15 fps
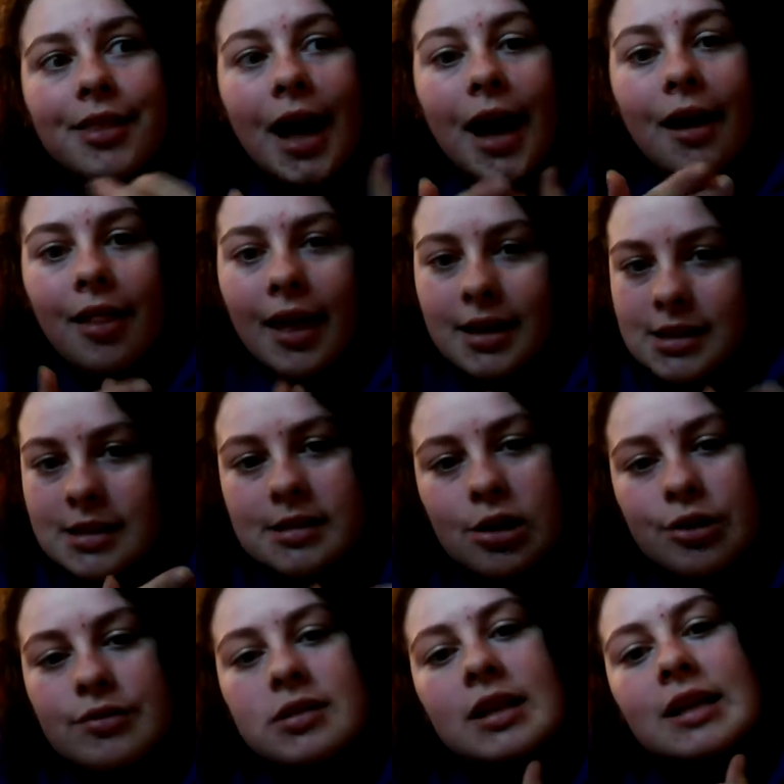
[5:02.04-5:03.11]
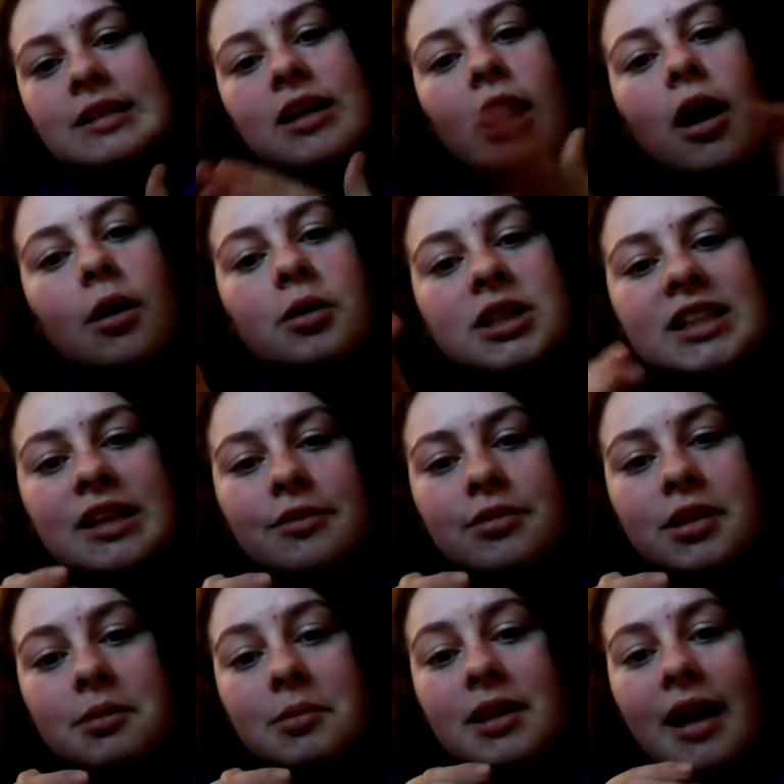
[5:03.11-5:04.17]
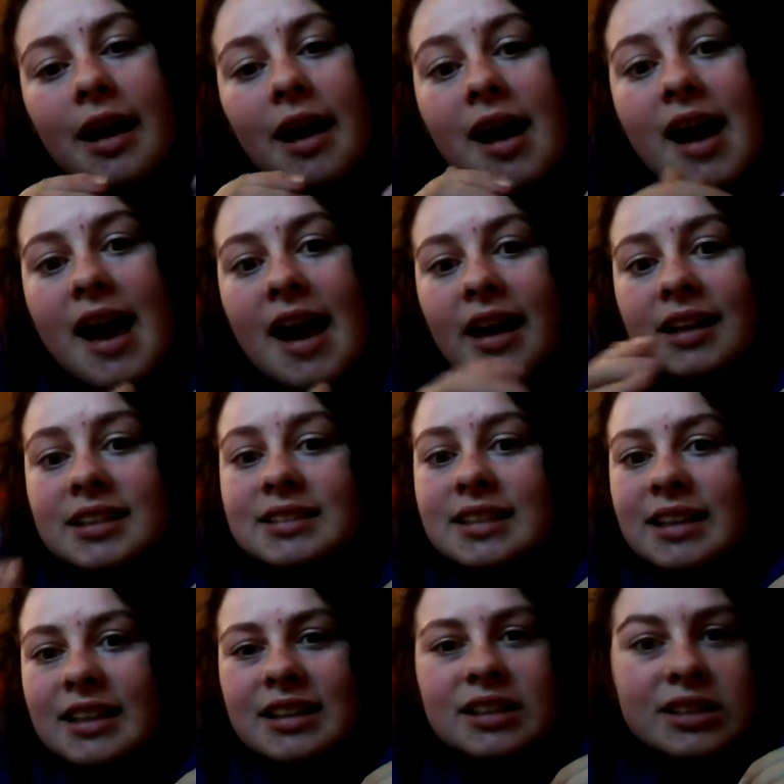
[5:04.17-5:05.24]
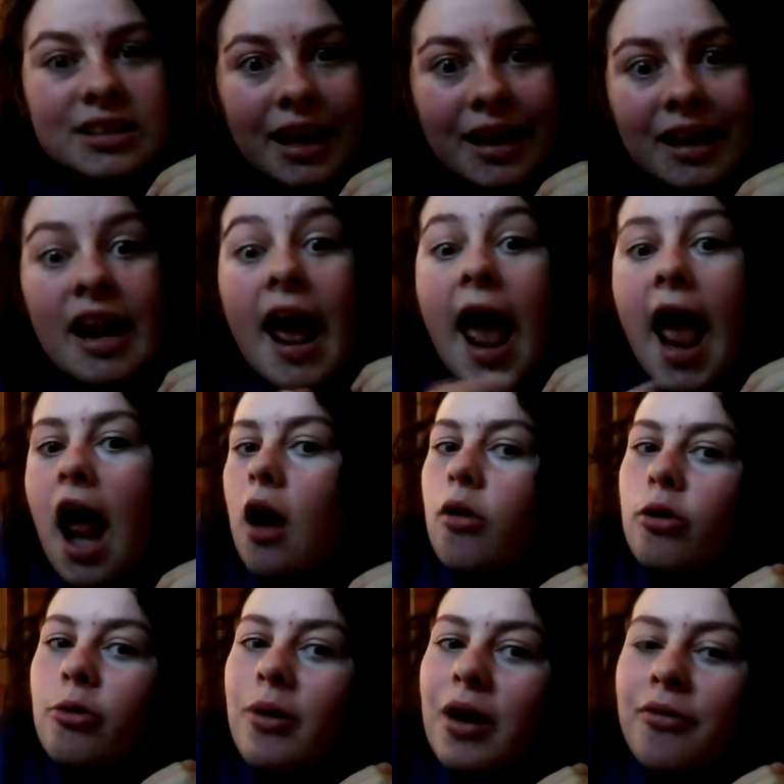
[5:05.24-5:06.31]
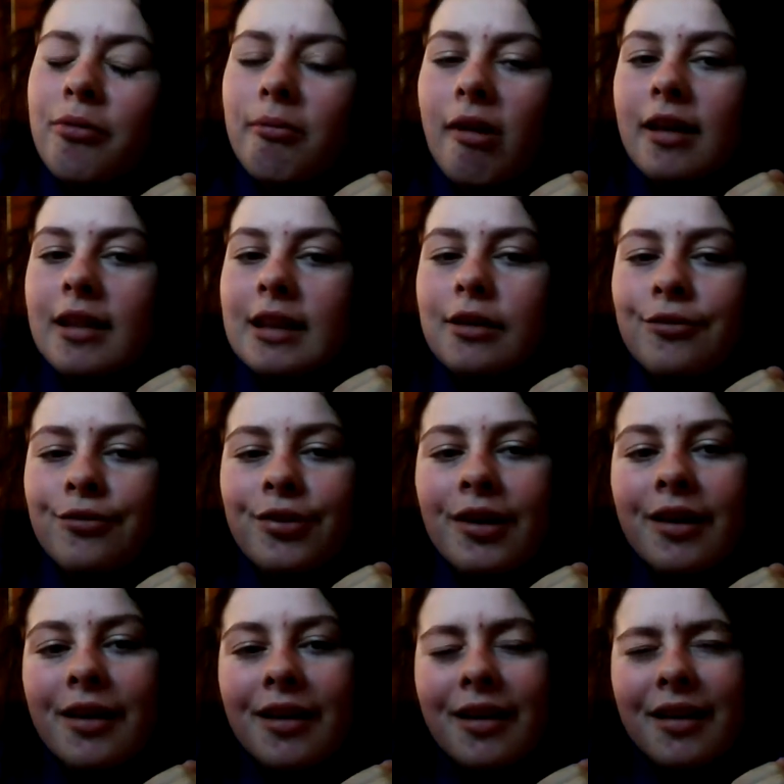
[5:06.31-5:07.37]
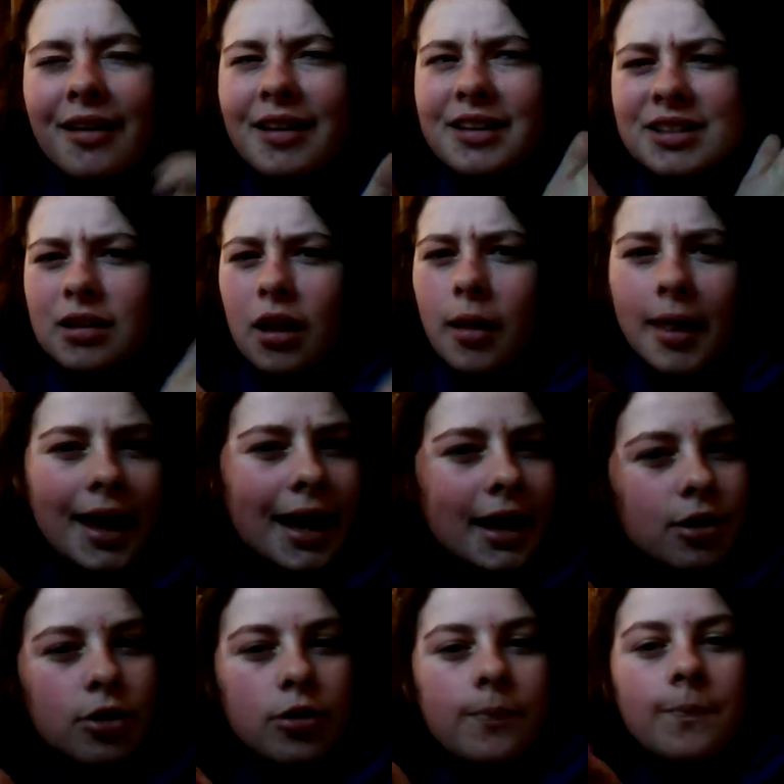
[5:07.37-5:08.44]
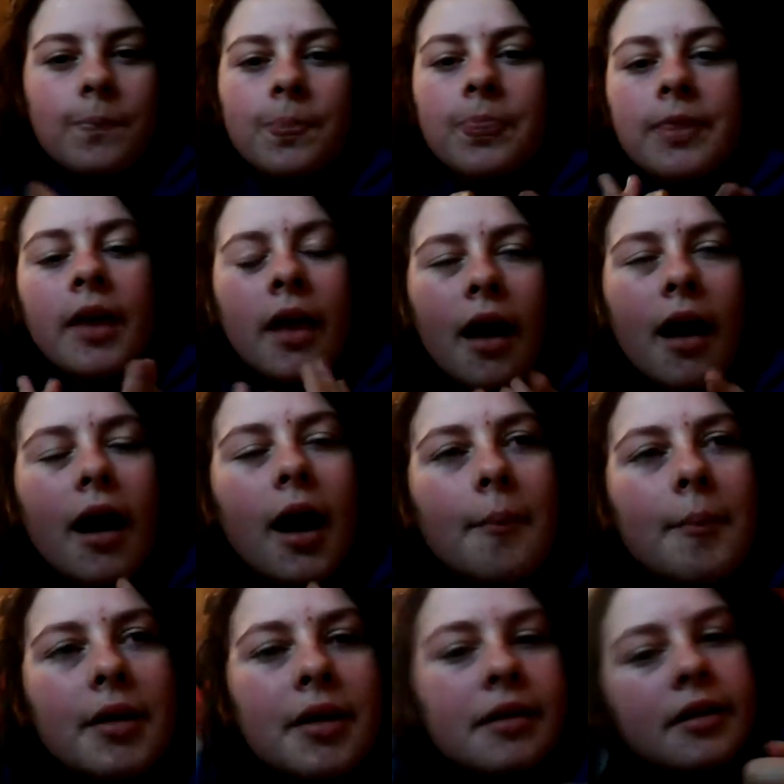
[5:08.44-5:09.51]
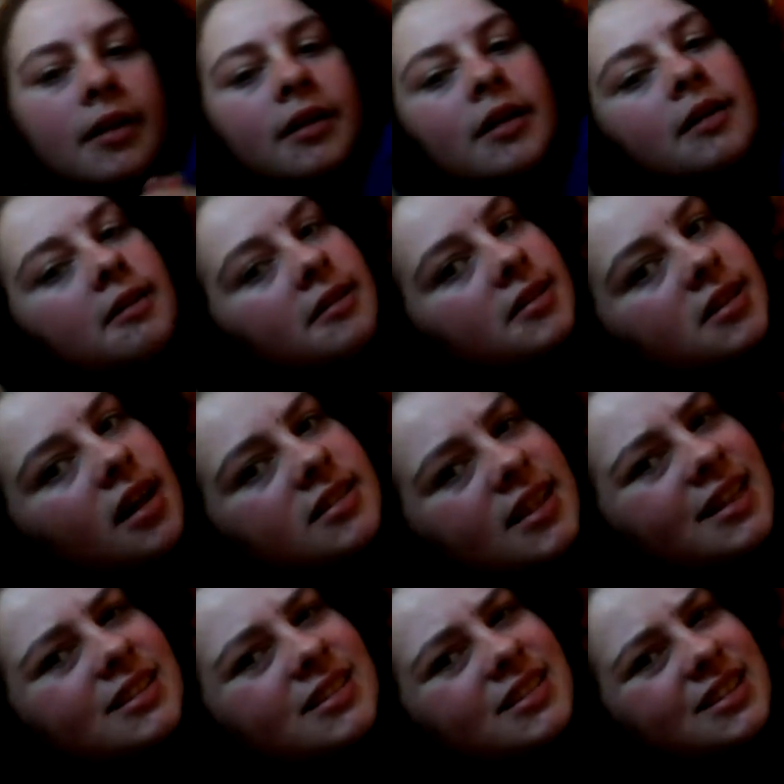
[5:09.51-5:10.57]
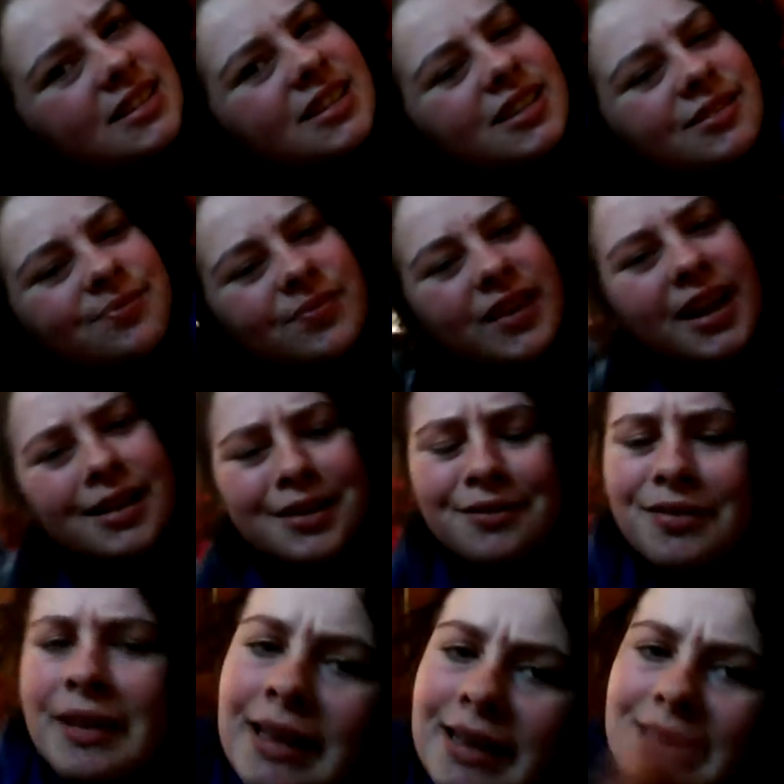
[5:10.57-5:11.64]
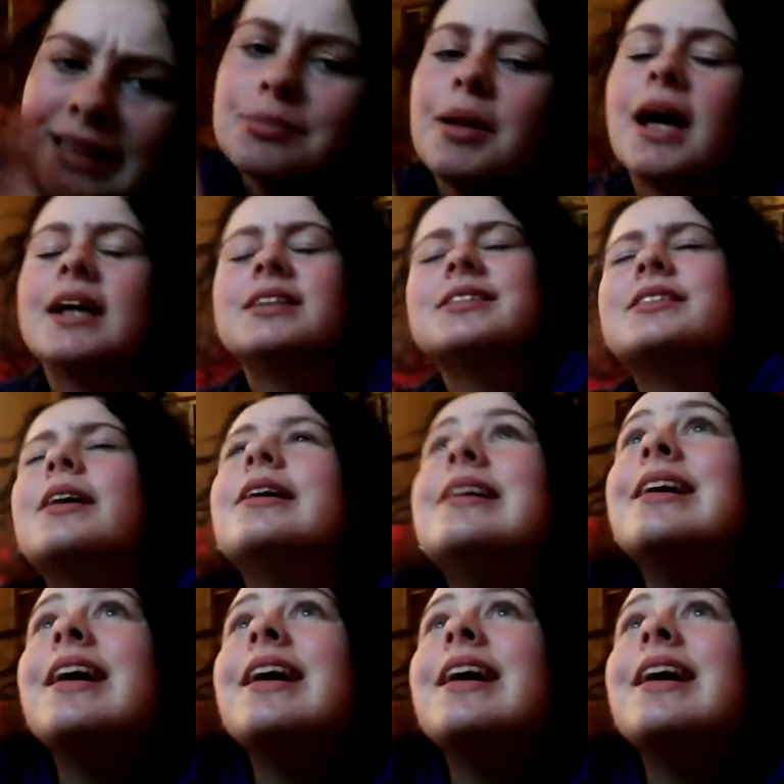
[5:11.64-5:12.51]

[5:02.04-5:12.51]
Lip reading: that like is overseas, I'll give them the X city because it's like an hour away from where I live. It's just something I do. So I was like, you know, I live in this place,